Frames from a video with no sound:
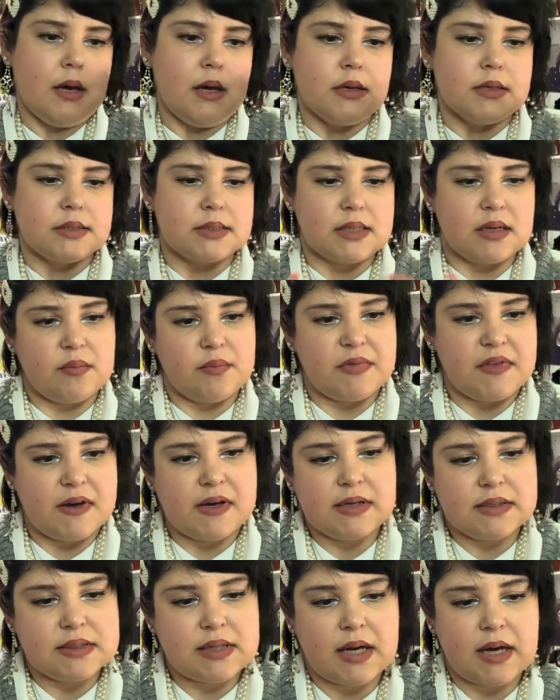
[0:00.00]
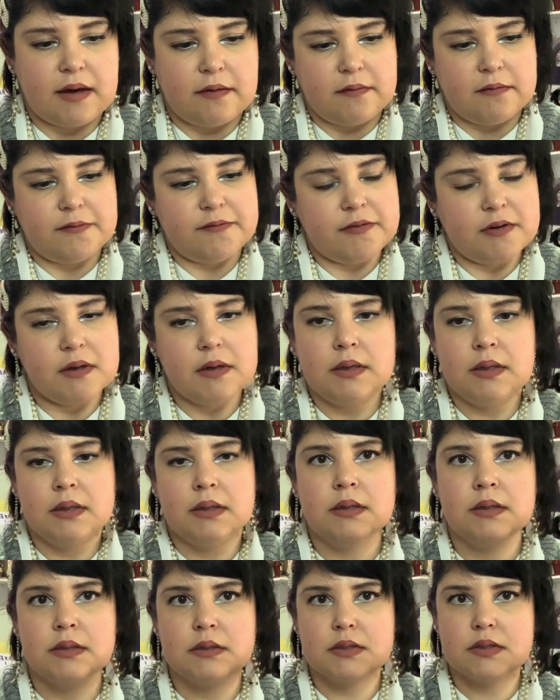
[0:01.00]
some things have
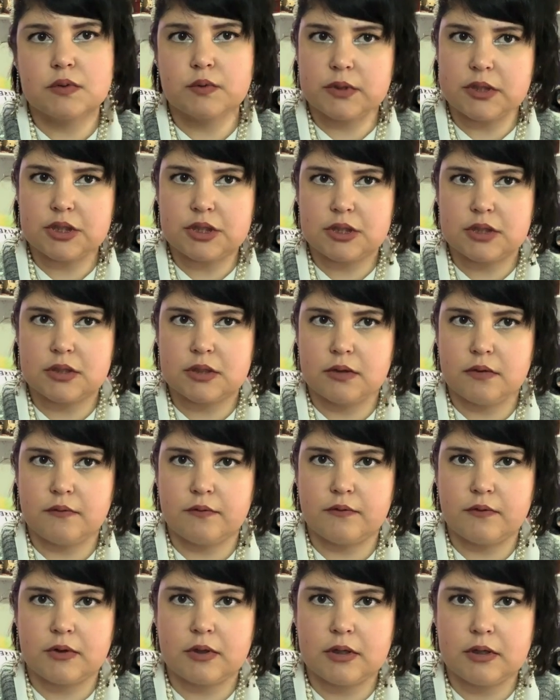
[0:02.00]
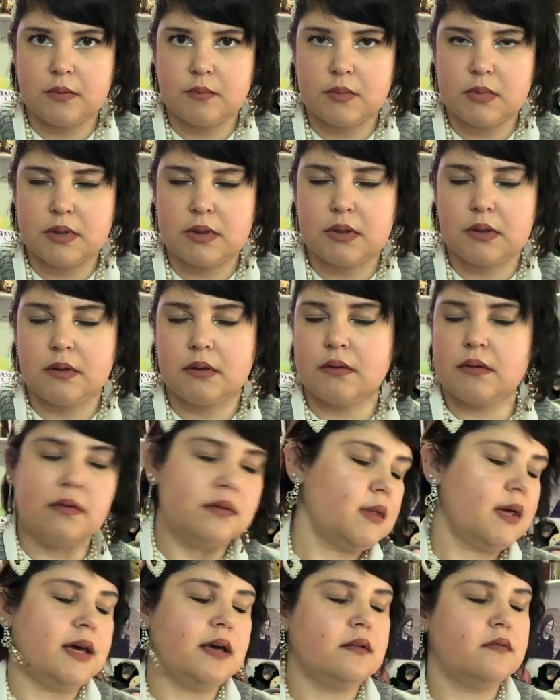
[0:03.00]
switched from
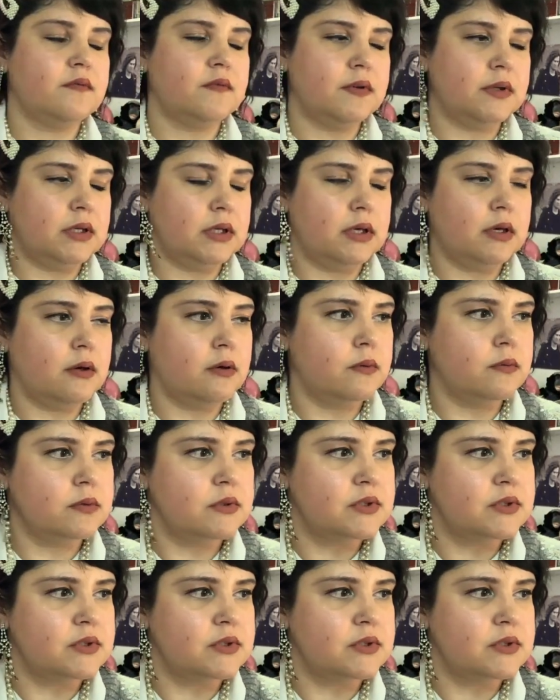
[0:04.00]
that video.